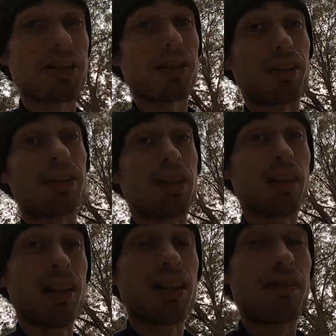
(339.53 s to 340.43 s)
So
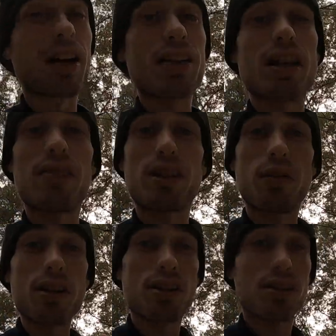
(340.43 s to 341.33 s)
if you guys have any
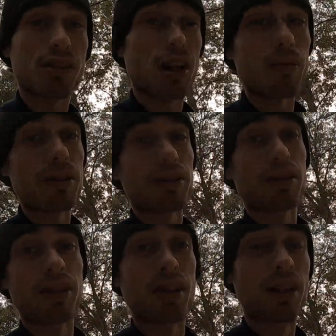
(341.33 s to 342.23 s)
questions or comments,
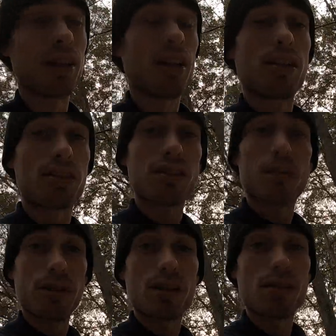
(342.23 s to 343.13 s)
just let
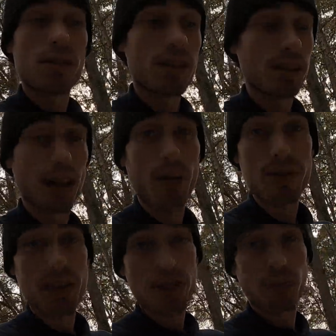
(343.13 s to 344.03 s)
me know. Comment
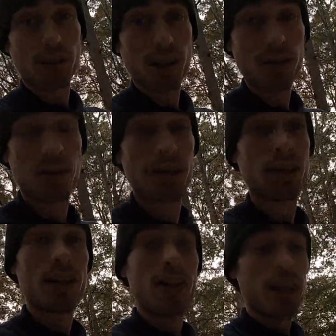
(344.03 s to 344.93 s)
section below.
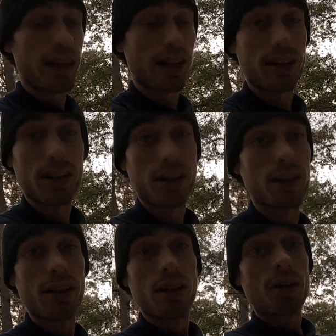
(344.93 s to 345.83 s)
And I'm
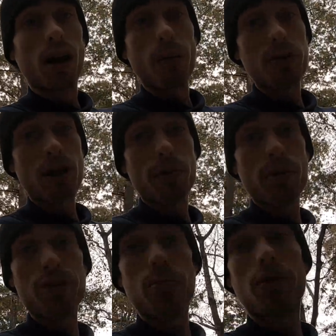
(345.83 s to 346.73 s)
gonna try to
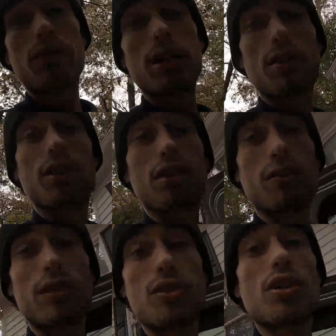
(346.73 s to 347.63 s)
post some more videos here in the
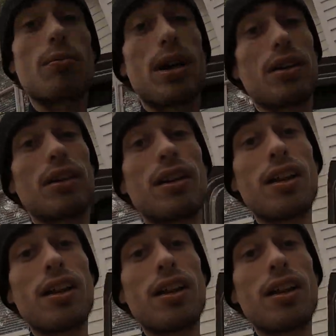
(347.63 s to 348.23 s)
future about it.